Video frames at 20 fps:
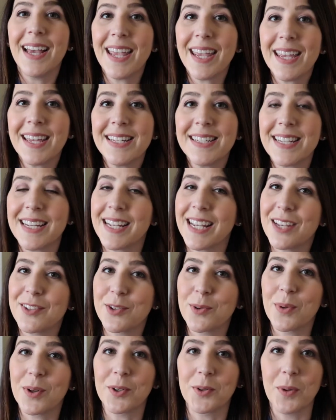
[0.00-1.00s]
And in case
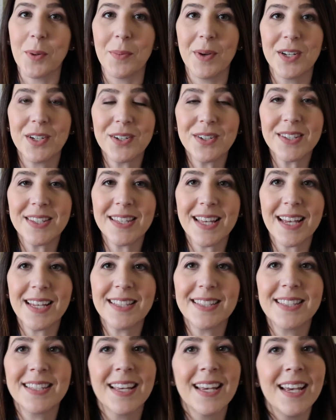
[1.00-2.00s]
you're wondering what my shirt
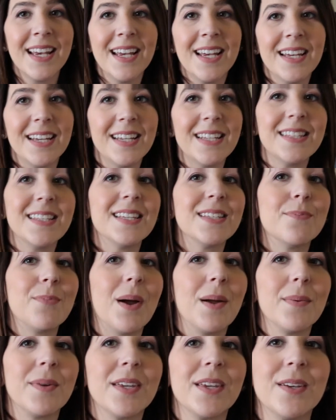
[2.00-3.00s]
says, it says
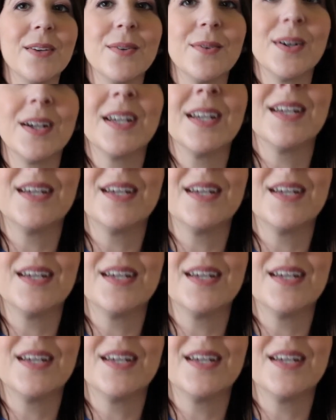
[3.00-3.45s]
barbecue,